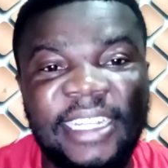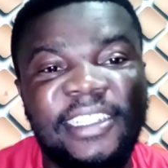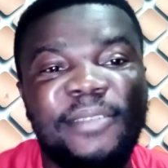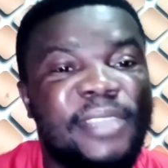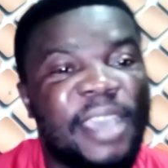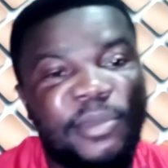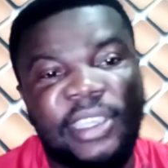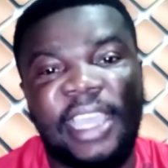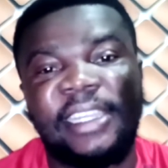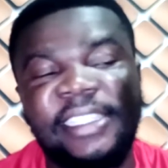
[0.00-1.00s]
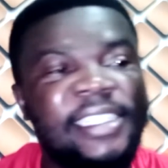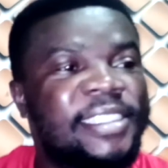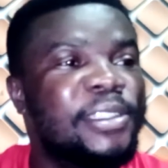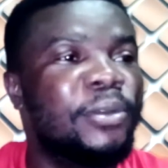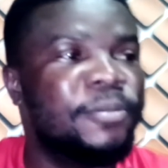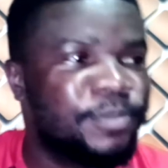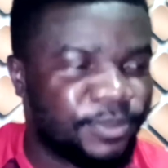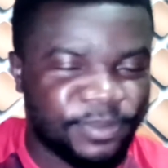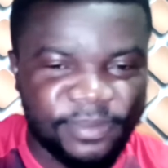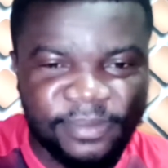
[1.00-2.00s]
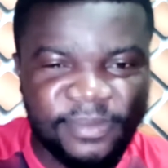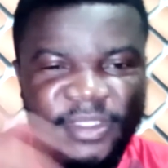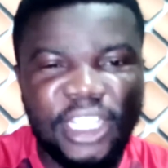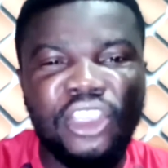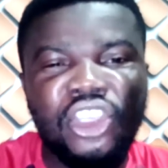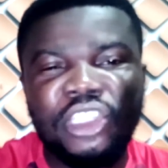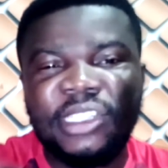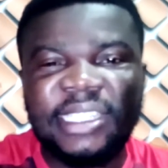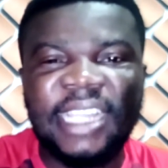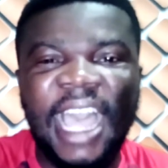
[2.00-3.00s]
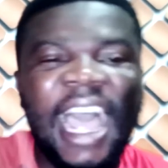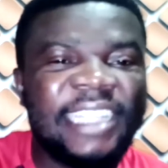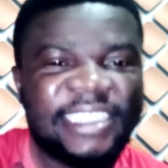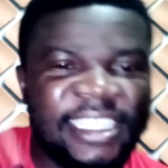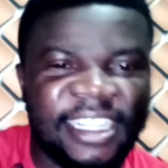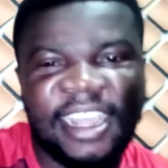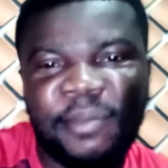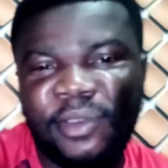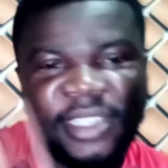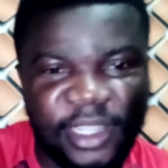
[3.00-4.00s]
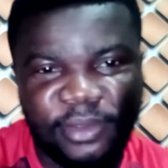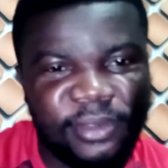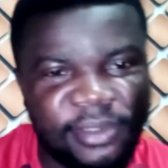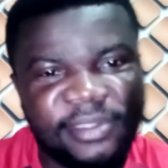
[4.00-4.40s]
na bia mo ka enti no sa agenda na mo ye no